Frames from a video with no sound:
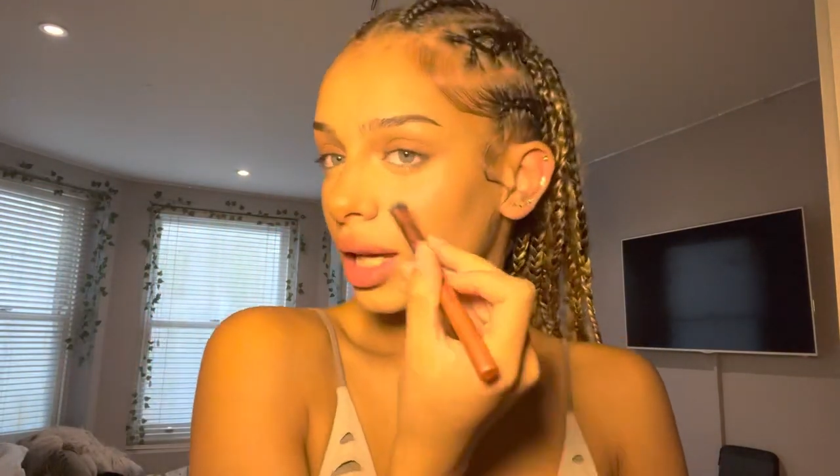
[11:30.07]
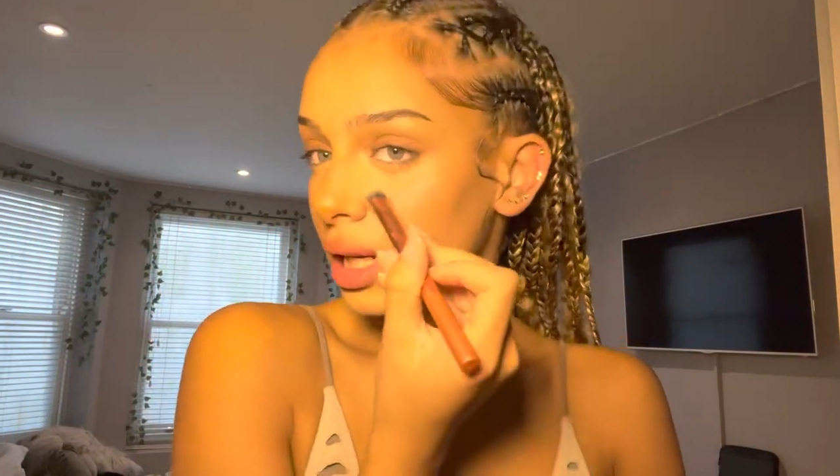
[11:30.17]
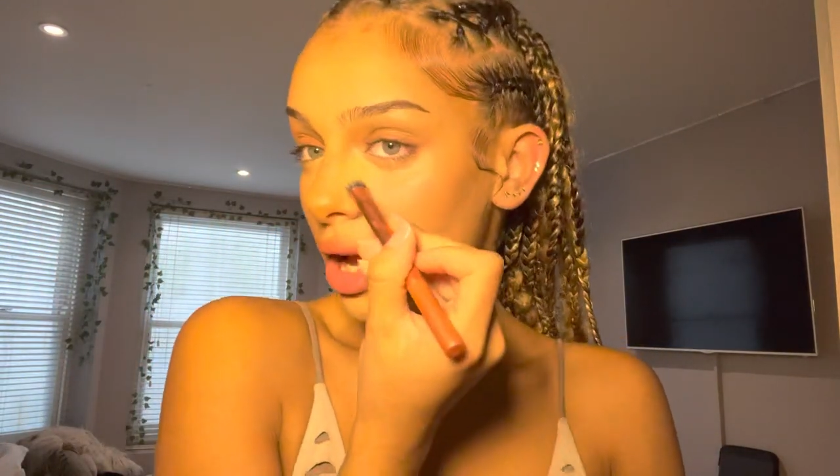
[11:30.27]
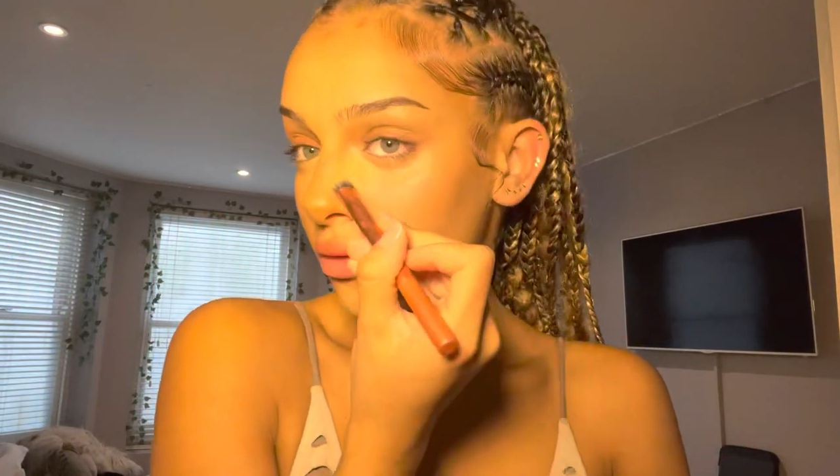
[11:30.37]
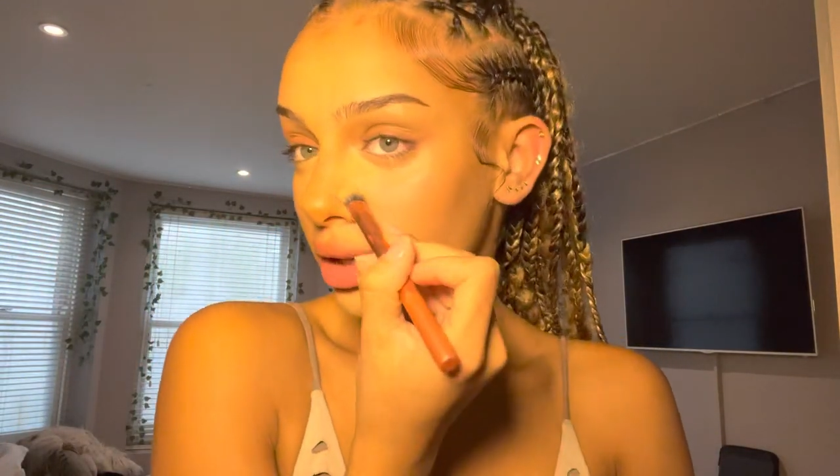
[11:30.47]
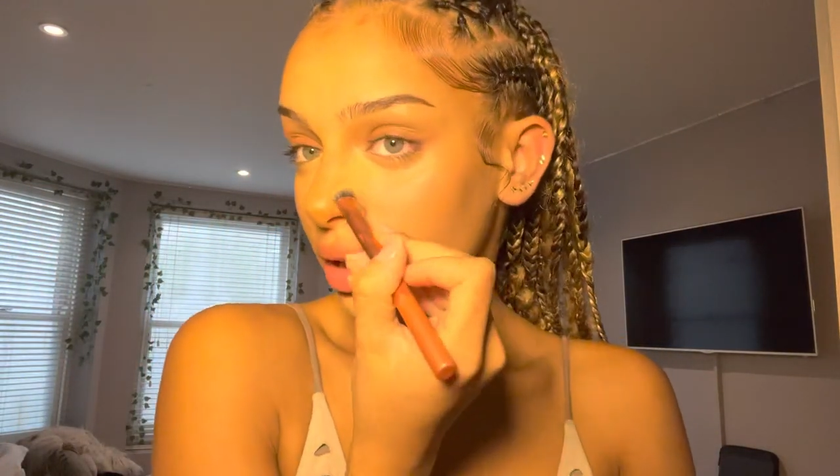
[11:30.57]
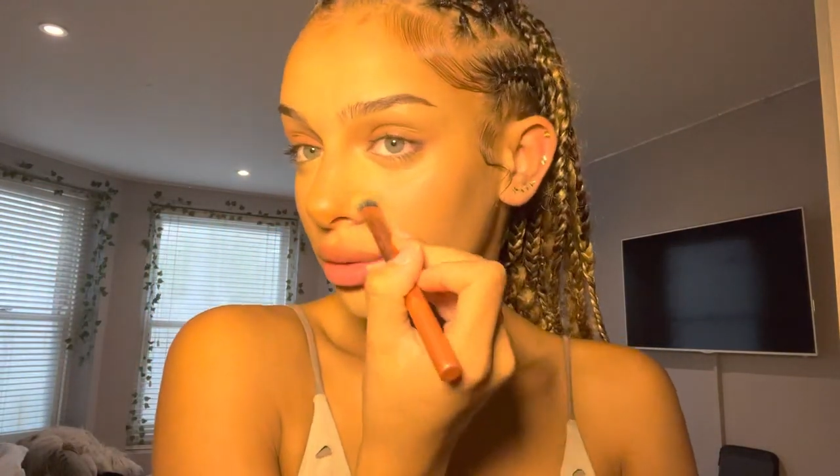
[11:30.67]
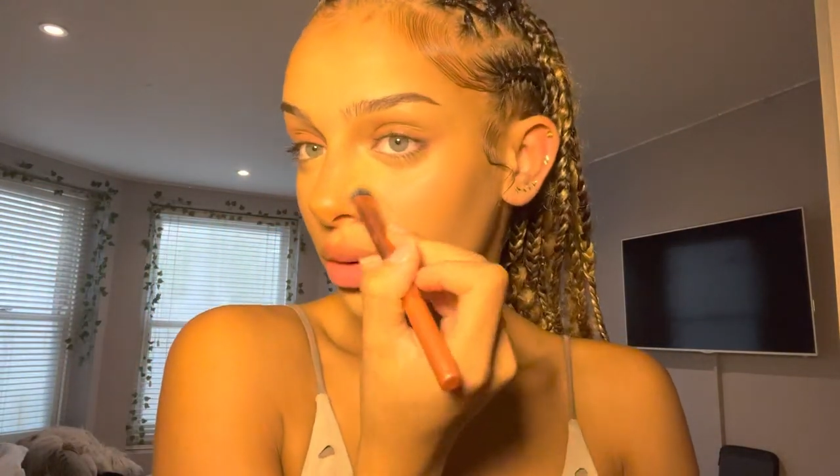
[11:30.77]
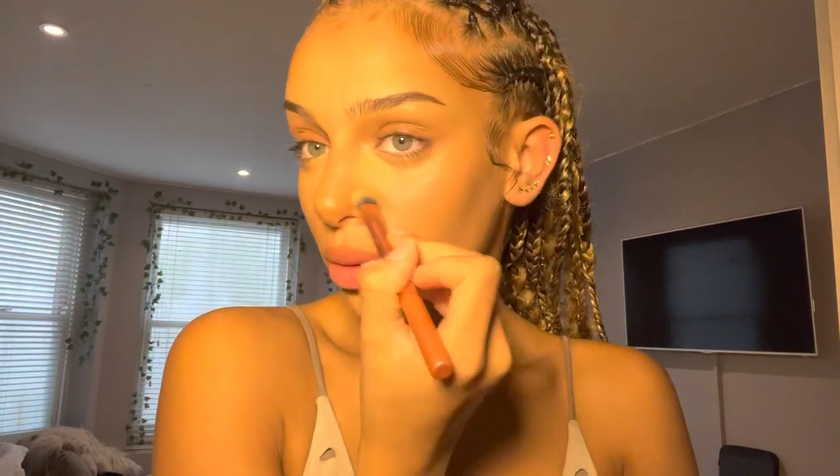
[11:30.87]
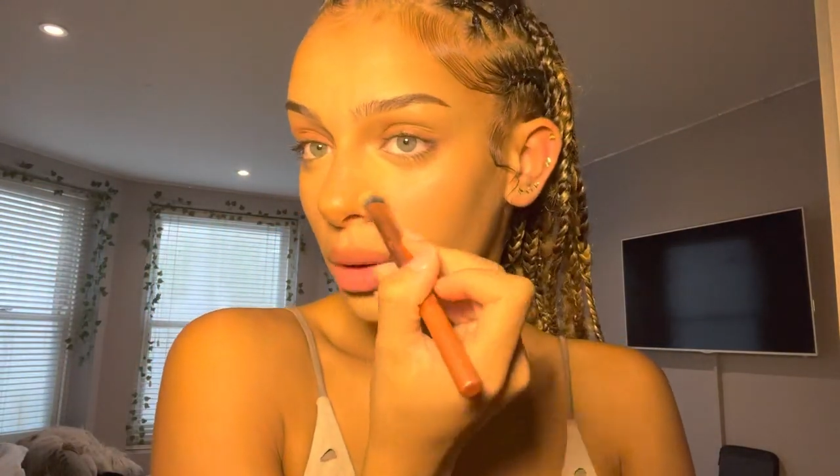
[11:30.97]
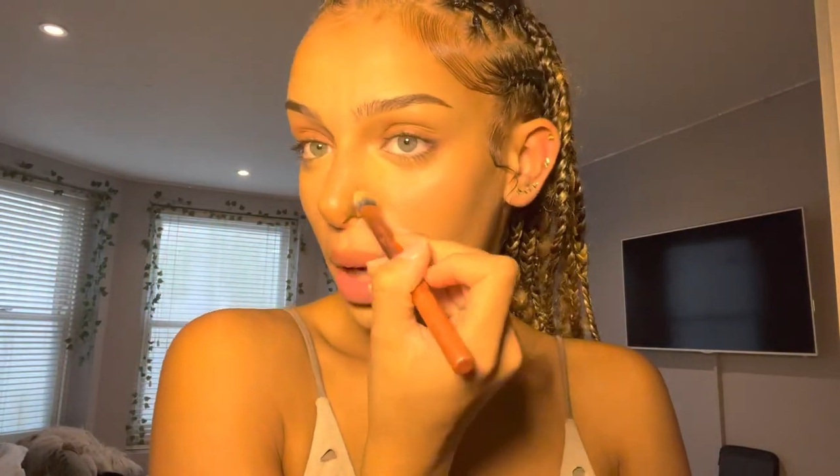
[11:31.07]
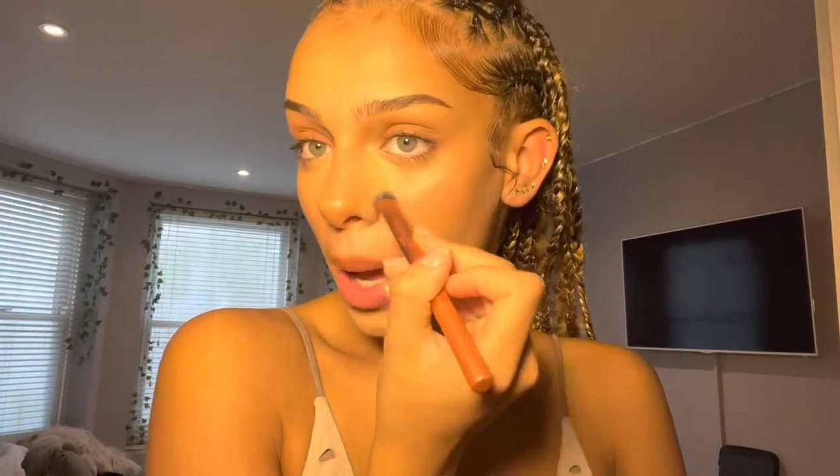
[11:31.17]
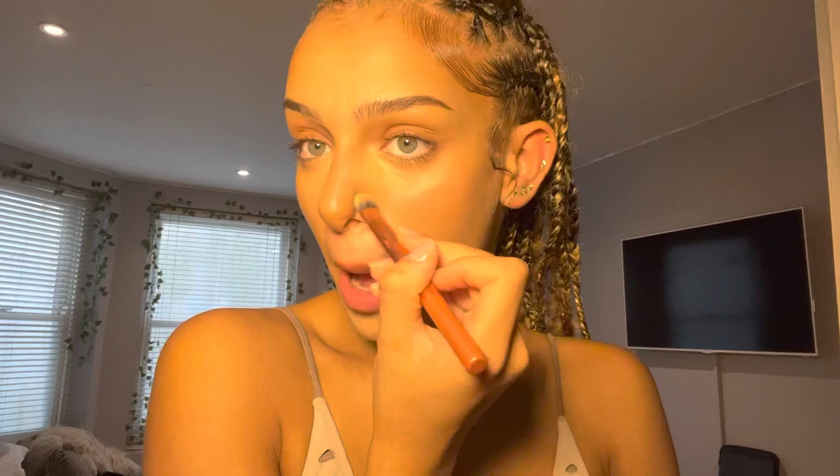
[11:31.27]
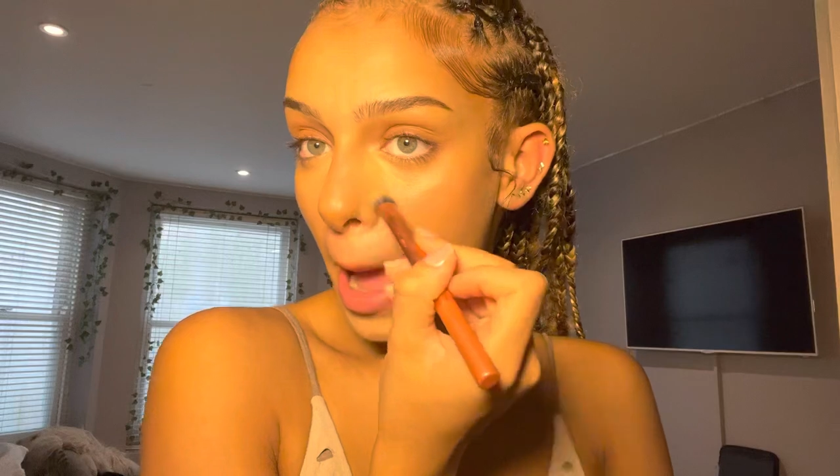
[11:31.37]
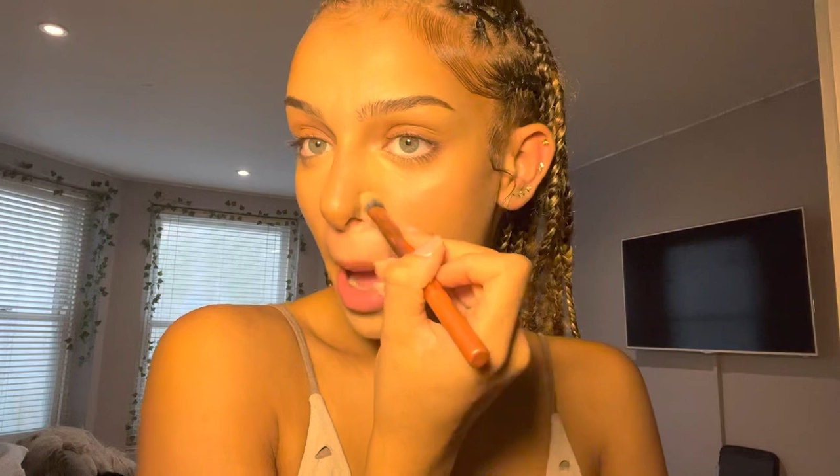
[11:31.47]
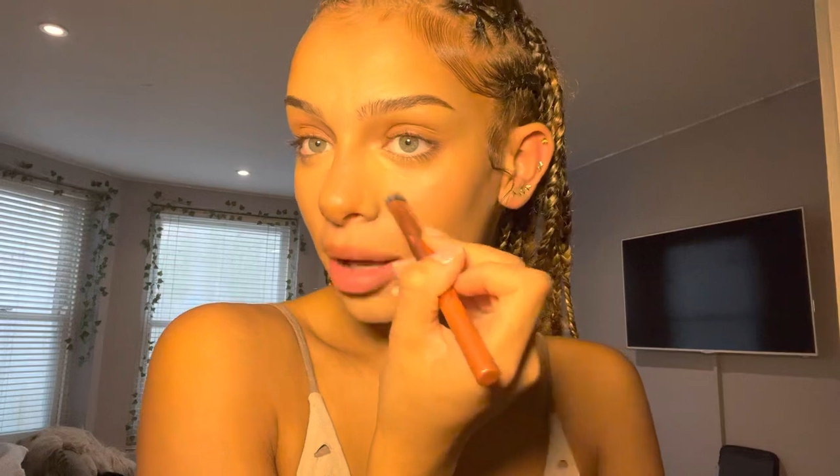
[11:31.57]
in every little corner